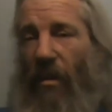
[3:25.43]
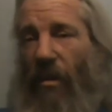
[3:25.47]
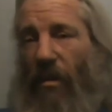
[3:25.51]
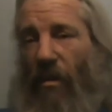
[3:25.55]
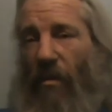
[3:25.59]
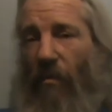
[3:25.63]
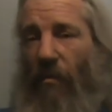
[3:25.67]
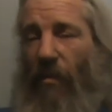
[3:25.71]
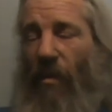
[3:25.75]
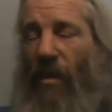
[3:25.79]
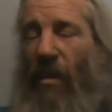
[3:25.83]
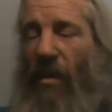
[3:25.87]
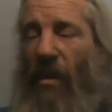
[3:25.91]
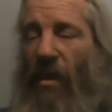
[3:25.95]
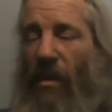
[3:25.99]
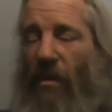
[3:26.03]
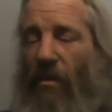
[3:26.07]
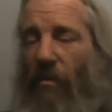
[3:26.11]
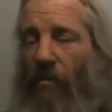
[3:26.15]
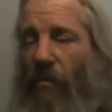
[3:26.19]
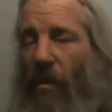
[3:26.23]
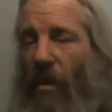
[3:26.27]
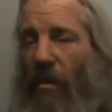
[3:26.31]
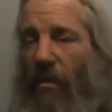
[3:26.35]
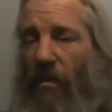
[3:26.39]
Compare that
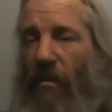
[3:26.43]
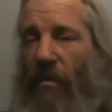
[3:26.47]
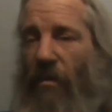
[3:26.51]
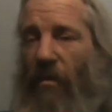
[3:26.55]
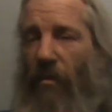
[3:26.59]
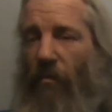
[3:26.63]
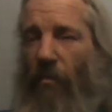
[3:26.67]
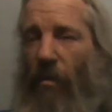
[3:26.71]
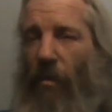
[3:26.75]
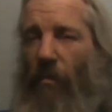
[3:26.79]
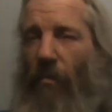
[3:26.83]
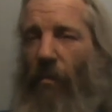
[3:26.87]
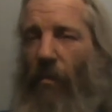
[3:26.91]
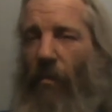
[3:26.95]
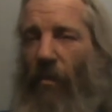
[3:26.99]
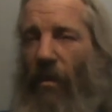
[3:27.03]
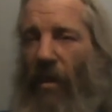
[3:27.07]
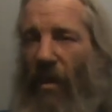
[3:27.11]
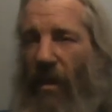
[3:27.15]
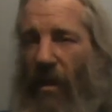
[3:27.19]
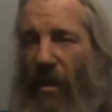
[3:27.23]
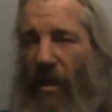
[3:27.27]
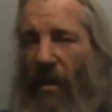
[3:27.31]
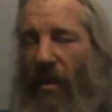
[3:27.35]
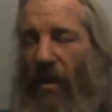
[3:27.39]
to Munton's
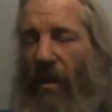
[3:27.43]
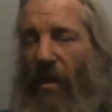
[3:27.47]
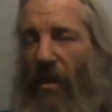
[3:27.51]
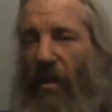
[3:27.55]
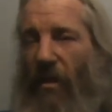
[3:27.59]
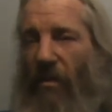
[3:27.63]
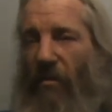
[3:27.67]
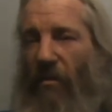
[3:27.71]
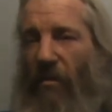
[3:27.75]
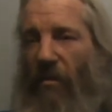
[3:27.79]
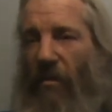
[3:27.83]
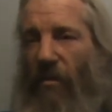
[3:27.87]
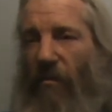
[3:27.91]
1.8 kilos